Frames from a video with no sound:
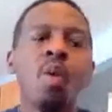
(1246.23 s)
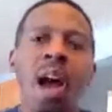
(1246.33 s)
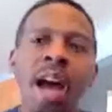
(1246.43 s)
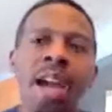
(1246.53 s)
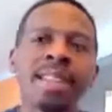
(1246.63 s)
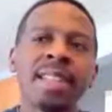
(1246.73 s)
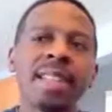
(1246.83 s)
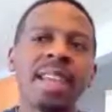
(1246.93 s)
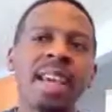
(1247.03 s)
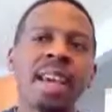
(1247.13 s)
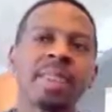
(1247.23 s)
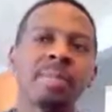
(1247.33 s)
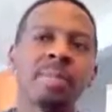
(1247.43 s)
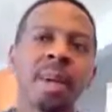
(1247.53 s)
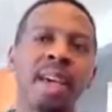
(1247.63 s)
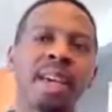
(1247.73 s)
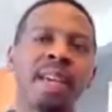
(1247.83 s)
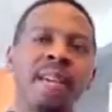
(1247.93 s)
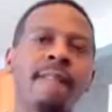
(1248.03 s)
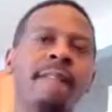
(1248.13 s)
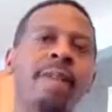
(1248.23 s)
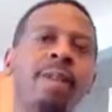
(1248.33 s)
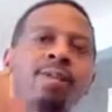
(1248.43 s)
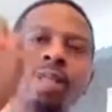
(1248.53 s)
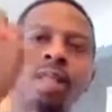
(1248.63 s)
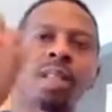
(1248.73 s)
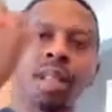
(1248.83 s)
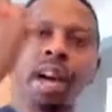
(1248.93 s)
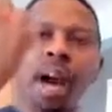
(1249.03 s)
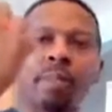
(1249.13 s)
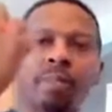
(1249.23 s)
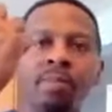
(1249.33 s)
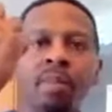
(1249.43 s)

Why does the ketchup packet float to the top?